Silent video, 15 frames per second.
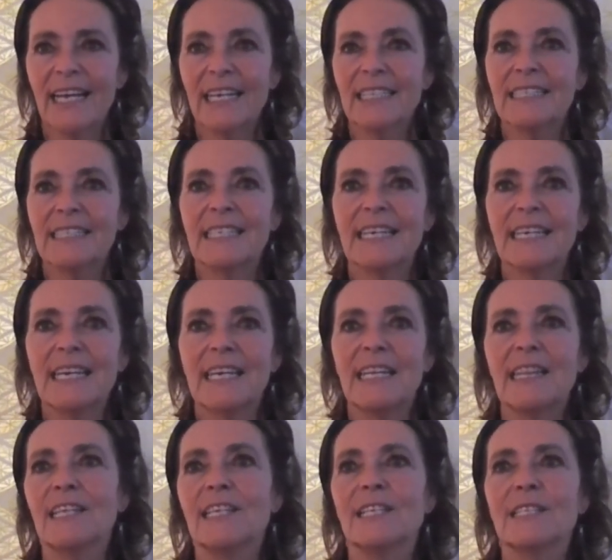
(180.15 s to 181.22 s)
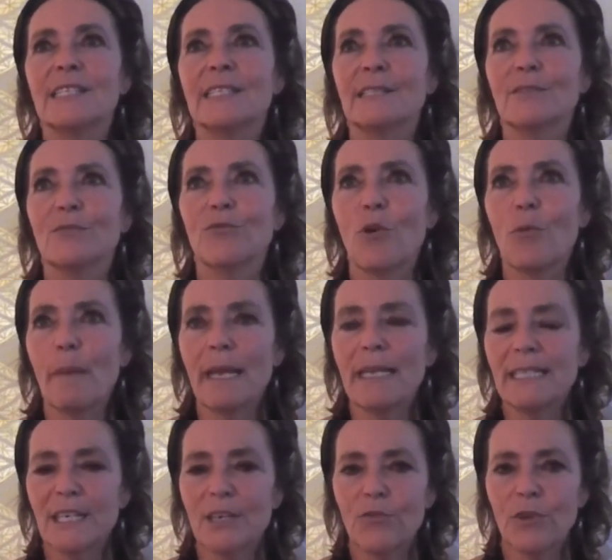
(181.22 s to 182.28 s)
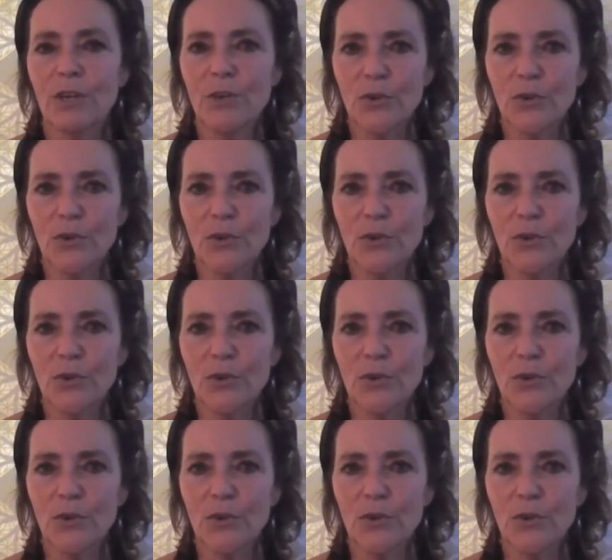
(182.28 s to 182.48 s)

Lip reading: I see this romantic